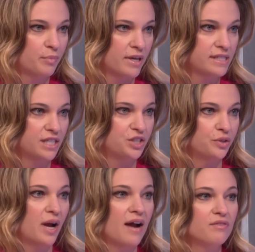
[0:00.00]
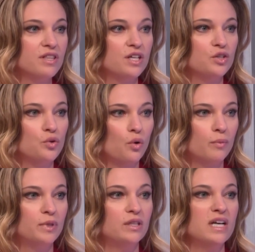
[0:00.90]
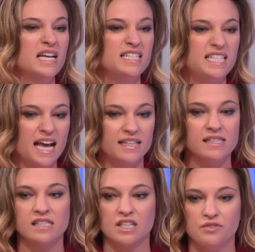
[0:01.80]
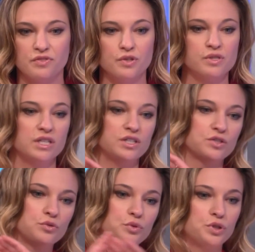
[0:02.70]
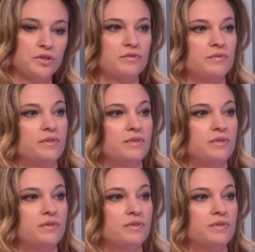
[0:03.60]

in the breast tissue. Everything normal, dense, confusing, just whoosh,